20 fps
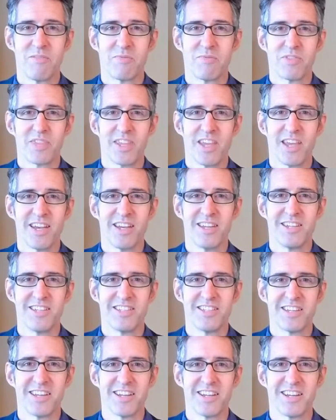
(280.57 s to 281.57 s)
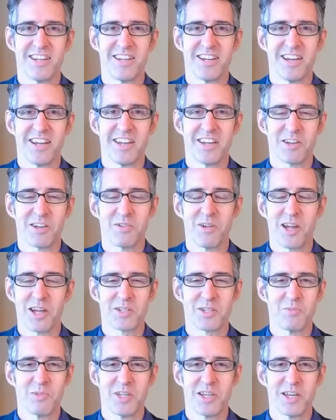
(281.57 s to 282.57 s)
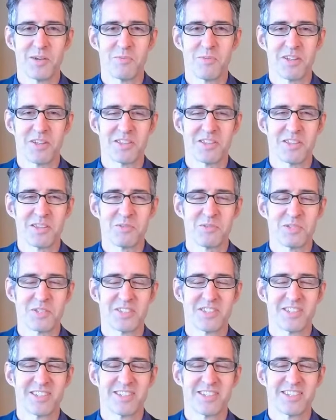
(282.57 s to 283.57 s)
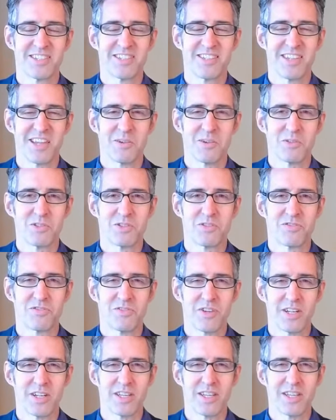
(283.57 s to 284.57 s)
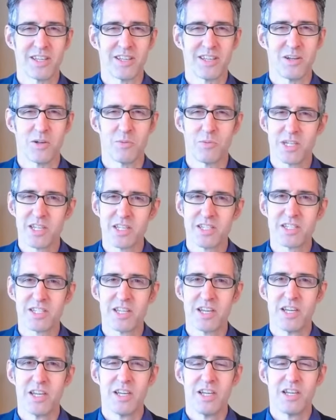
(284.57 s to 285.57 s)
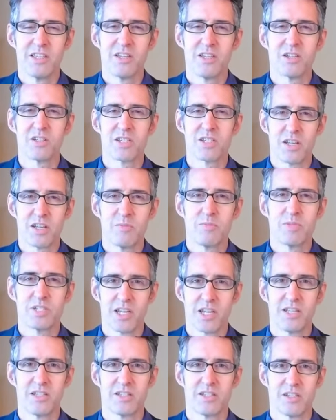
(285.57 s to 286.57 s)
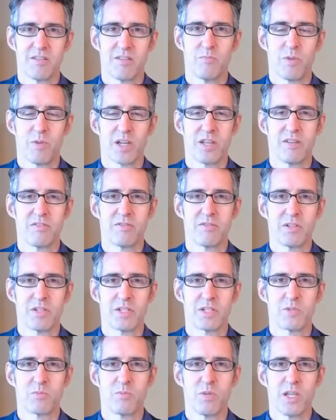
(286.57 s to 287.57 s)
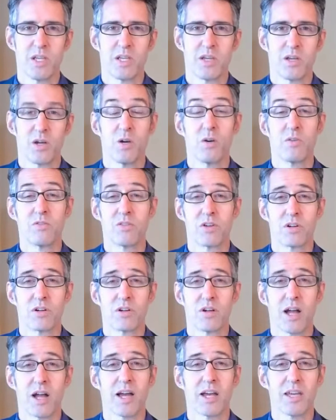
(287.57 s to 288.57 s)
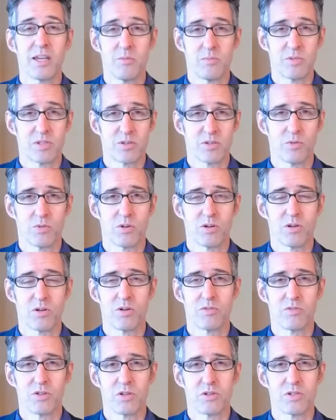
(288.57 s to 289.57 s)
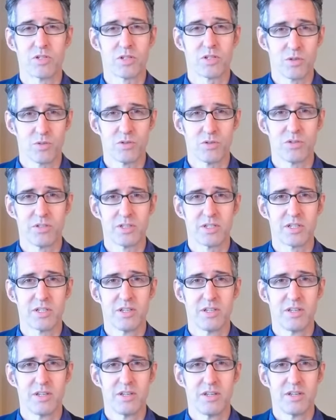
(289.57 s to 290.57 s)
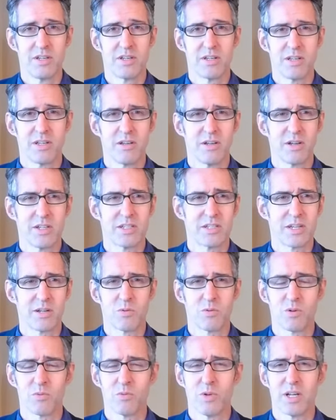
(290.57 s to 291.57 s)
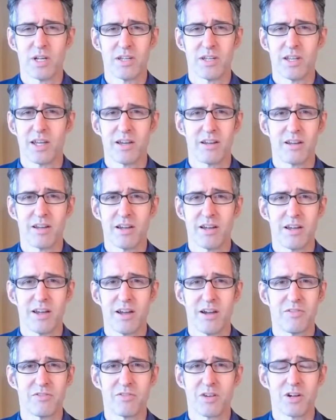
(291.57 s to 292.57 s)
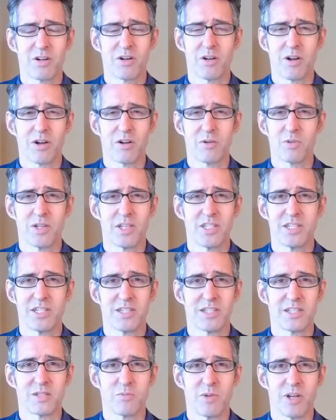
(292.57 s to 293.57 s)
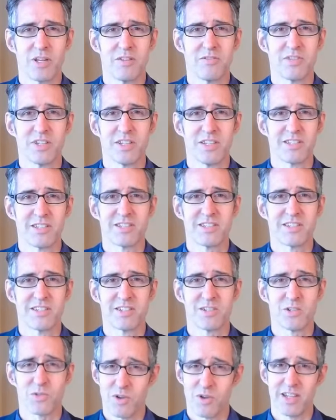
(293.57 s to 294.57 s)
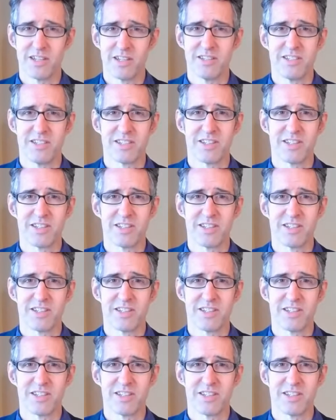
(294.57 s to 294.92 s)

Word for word: And uh, that cracked me up. I thought that was, that was funny, you know, because there's some sense of mindfulness being overhyped or oversold you know, I'd say we're what? How, how far are we into this mindfulness trend?